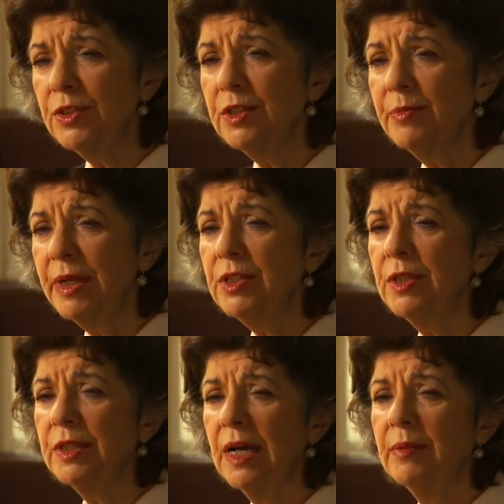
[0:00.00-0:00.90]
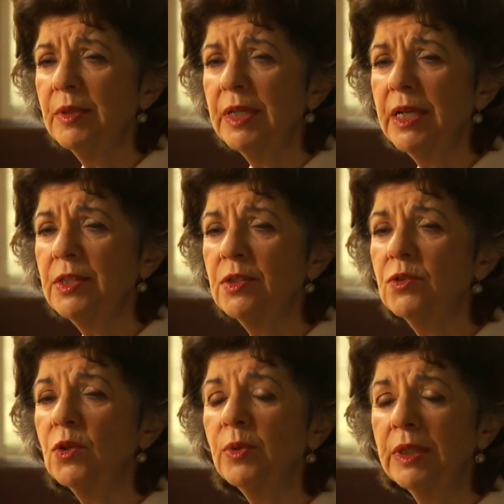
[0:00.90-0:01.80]
just to mention the complication
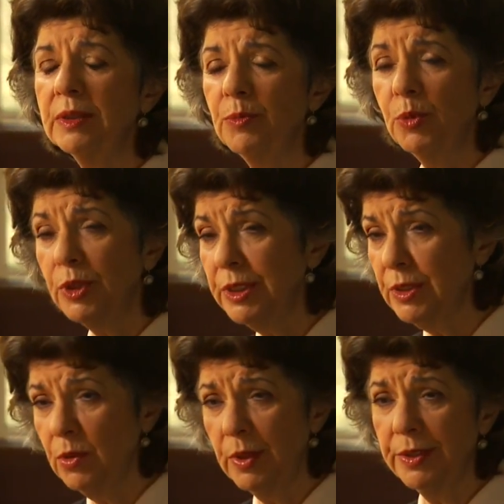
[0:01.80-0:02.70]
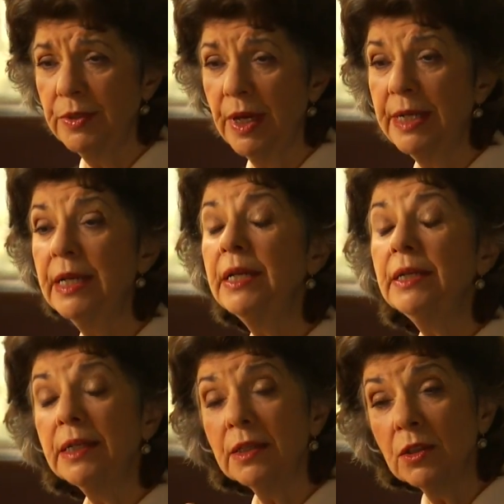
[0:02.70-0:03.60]
so we can put it to one side
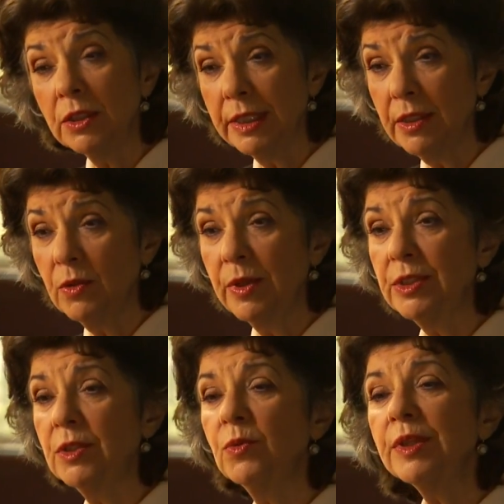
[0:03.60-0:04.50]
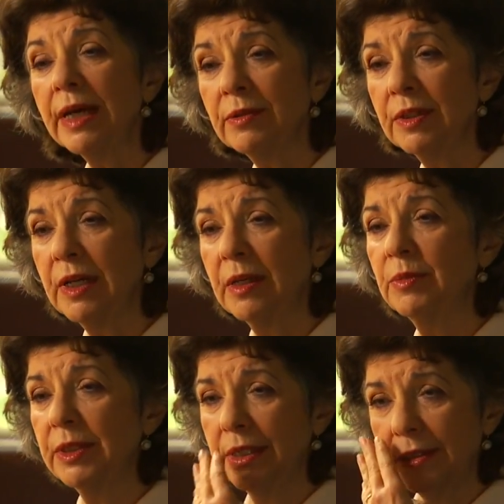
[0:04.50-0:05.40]
and look at the question without the
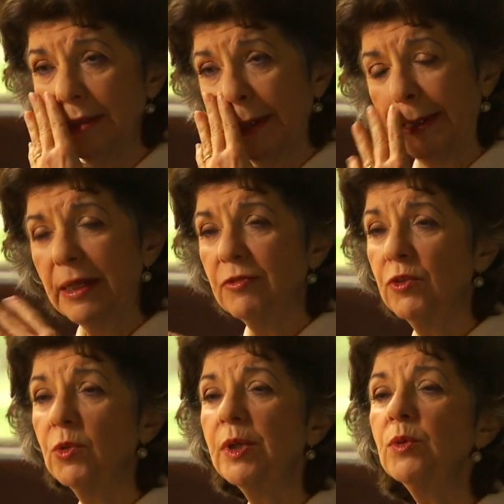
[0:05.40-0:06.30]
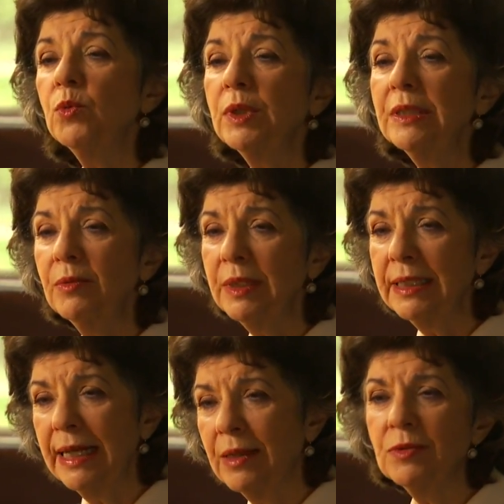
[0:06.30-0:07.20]
complication. Okay. For what really,
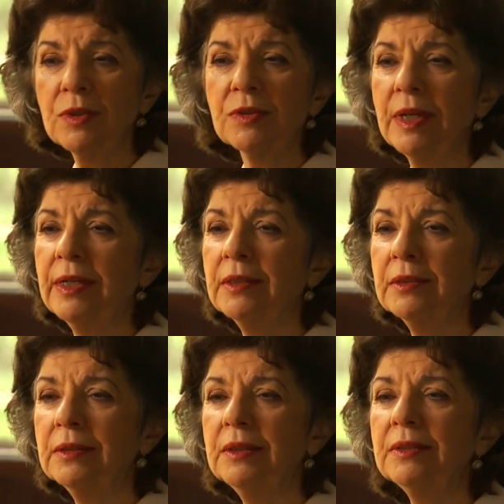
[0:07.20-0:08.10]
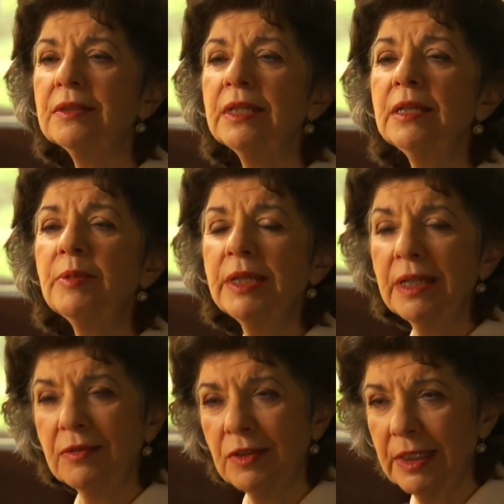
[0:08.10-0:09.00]
really counts as hell, does anybody
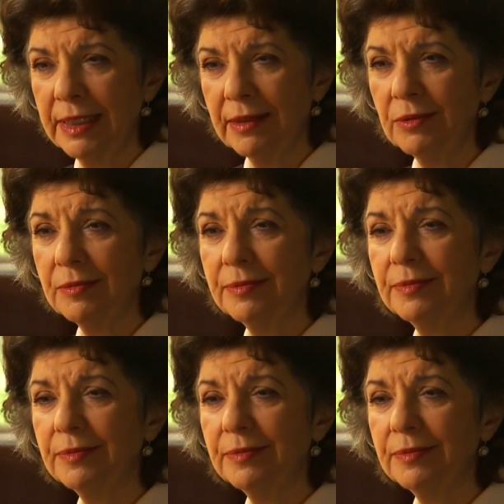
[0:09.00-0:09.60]
ever get out?